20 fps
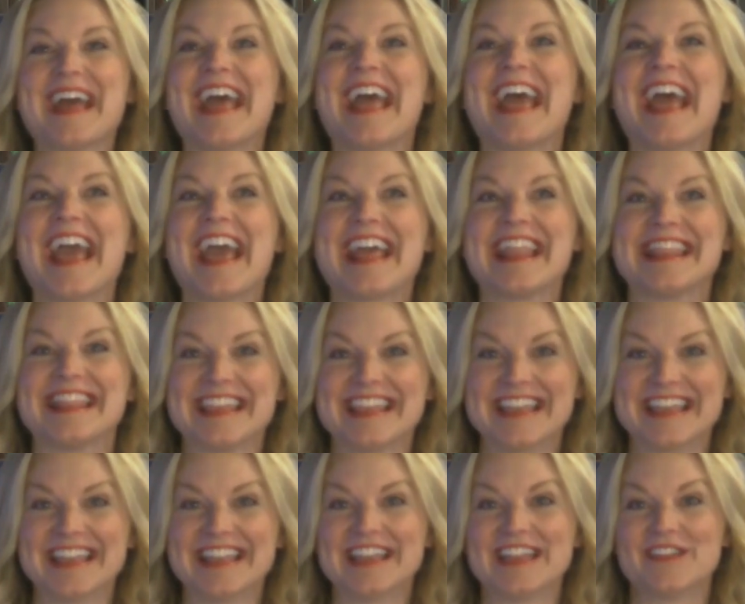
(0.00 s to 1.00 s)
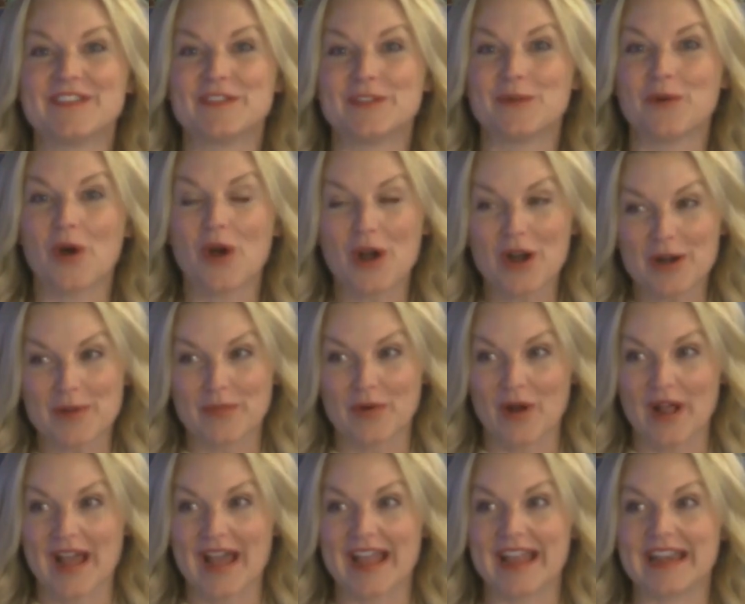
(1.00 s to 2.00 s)
and then, if you are a
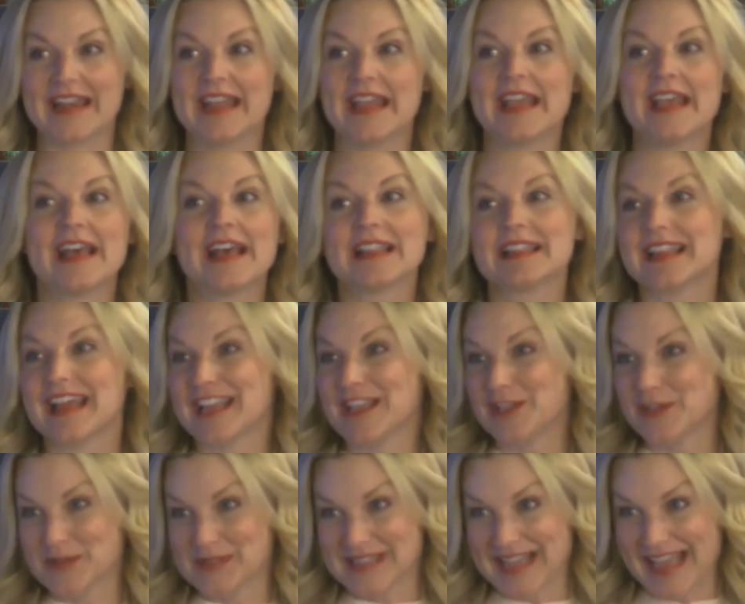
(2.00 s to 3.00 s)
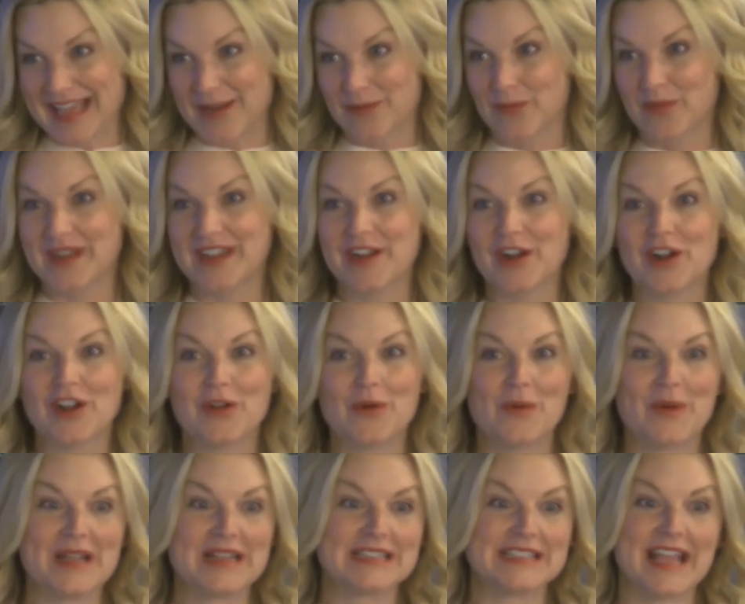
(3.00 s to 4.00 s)
bride, like you said, we are
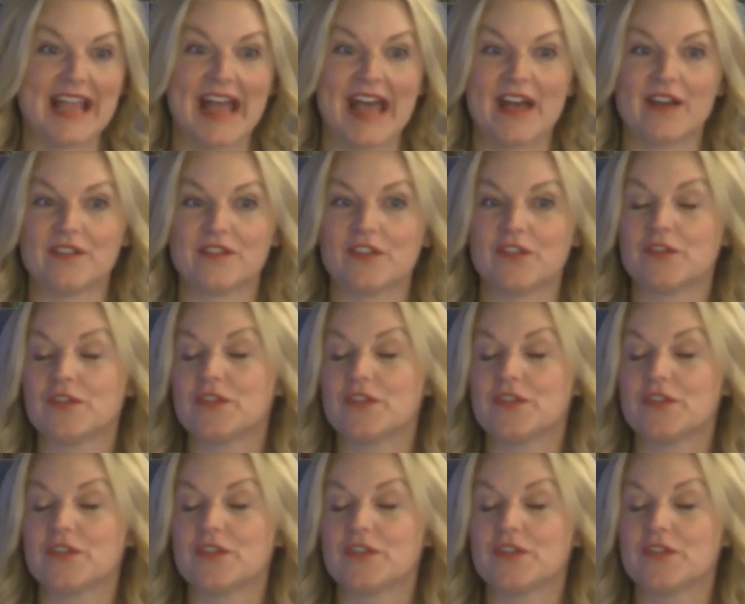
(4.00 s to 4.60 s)
going to have